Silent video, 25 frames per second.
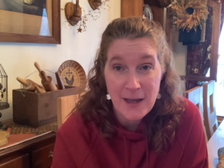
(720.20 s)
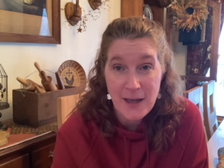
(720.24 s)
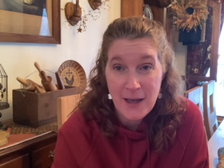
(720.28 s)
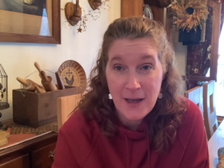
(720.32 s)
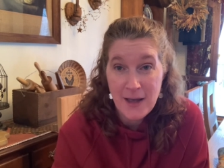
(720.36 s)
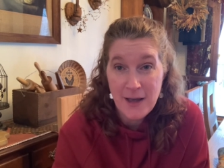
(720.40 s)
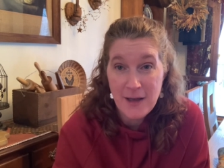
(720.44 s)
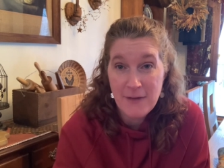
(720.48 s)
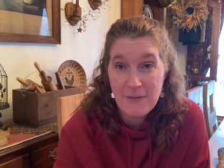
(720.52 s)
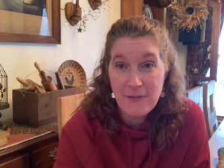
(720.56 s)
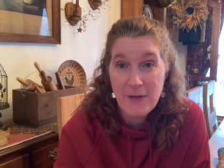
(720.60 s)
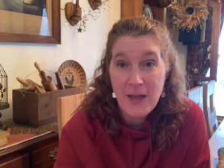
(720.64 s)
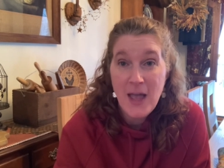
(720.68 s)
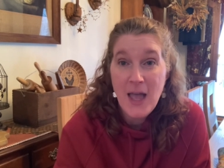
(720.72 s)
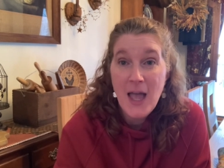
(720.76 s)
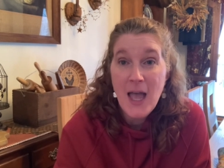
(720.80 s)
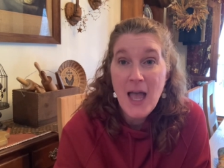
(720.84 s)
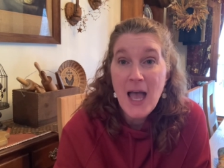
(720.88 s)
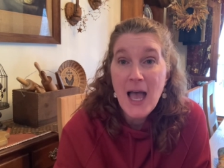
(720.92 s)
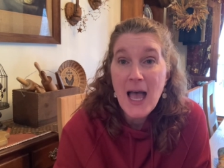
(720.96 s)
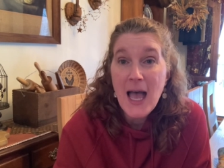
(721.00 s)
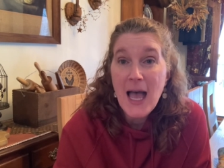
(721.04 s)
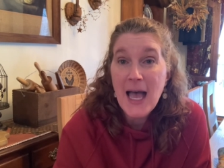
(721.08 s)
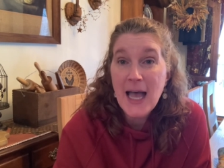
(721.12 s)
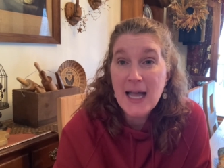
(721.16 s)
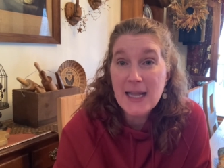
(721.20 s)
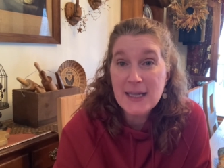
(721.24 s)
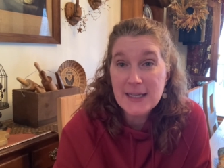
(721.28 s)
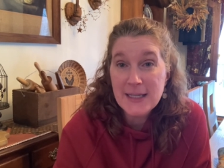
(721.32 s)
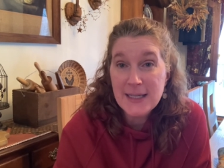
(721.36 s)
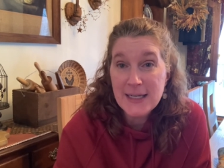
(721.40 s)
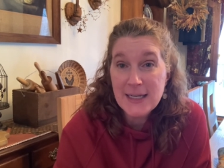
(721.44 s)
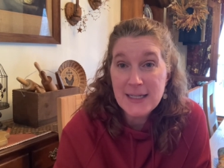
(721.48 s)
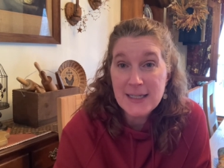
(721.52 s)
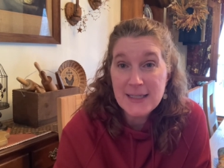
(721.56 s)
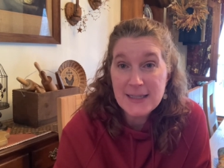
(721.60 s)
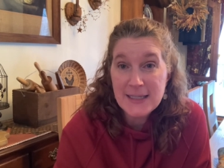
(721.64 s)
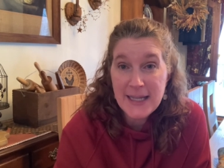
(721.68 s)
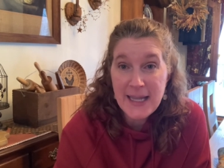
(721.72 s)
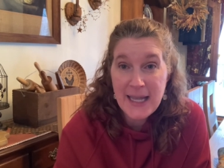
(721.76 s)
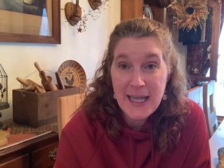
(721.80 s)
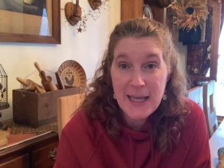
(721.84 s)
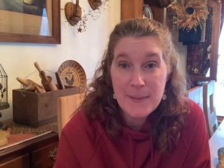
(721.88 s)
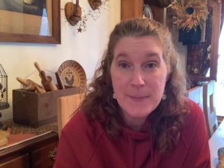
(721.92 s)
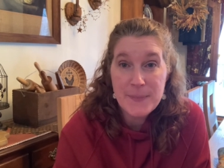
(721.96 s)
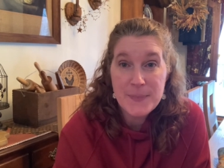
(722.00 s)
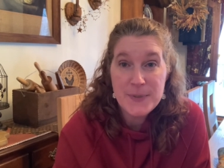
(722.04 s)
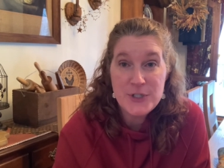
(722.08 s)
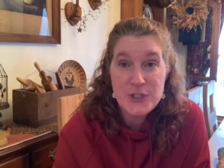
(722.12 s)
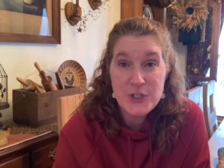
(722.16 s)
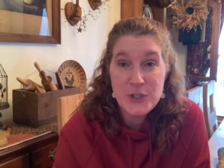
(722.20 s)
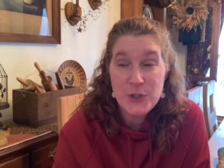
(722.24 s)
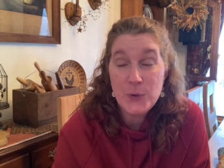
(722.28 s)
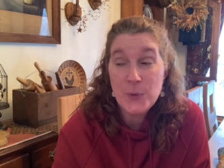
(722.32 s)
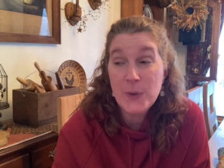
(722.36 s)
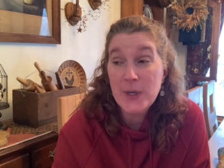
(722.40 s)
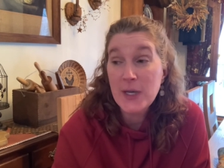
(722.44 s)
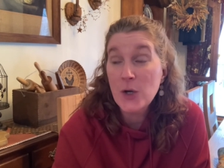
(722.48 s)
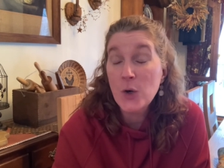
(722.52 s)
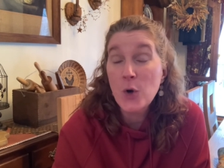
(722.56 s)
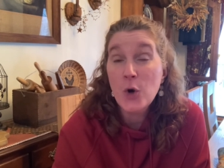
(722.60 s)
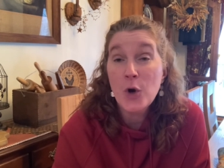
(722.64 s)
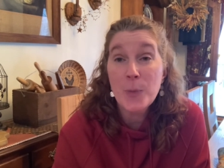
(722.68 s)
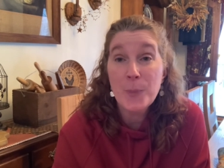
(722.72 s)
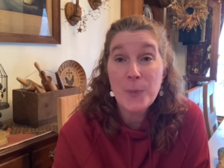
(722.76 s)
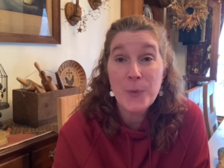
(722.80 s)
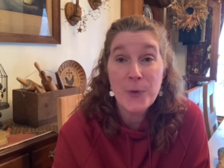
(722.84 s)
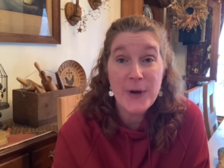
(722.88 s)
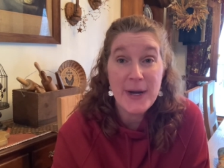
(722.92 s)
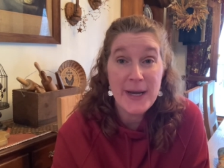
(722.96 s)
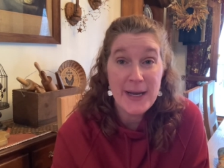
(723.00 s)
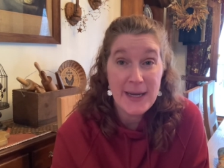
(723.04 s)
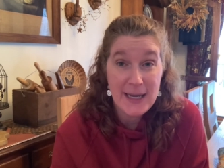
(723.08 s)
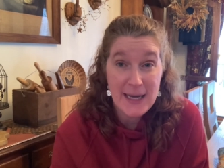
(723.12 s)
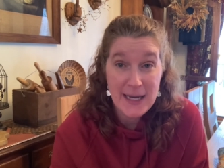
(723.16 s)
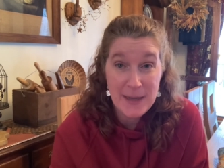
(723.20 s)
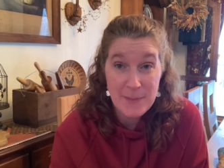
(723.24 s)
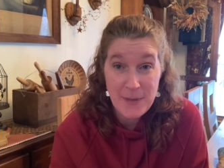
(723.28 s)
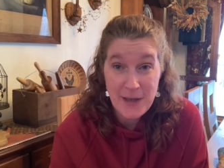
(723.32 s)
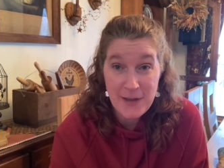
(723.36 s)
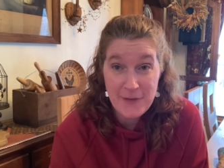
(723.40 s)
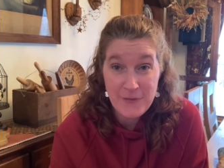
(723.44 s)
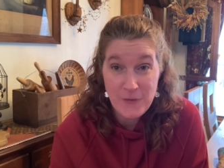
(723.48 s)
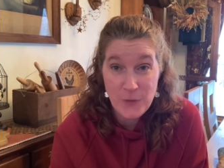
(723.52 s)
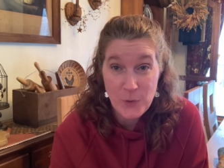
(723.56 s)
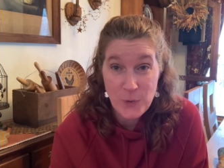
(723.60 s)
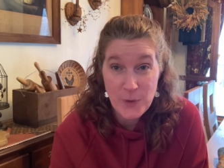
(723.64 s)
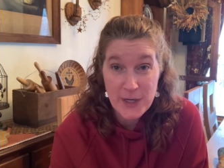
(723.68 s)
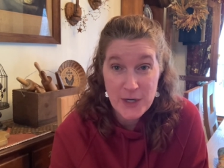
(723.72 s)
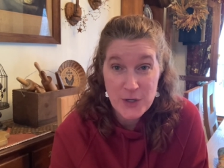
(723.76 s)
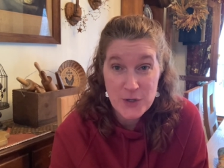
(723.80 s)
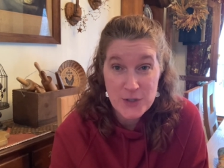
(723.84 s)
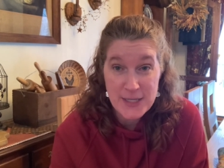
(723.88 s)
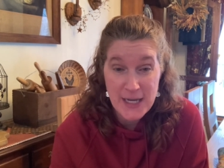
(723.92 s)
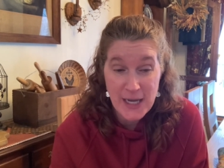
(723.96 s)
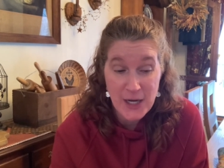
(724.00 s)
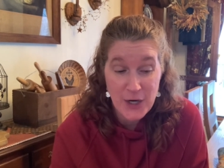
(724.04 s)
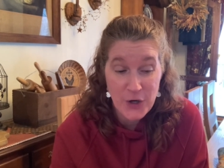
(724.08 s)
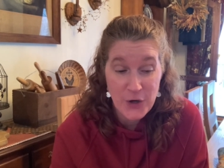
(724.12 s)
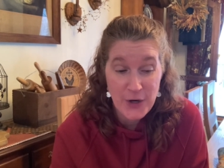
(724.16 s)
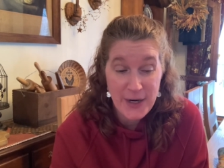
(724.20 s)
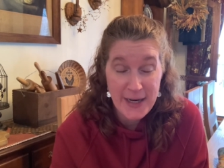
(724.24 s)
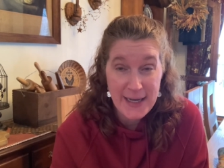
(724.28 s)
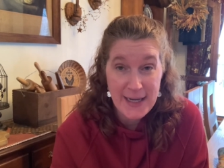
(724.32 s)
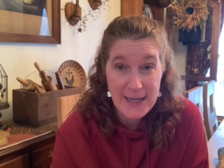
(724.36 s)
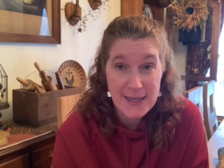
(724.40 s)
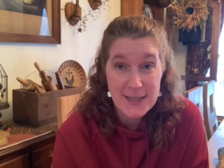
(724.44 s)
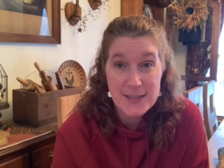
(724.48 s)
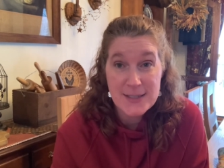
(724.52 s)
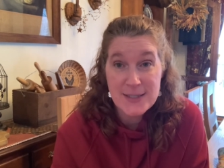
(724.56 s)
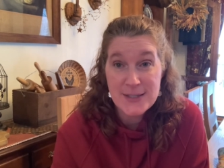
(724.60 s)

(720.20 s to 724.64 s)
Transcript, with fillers: of a little lamp to incorporate in my foyer decorating.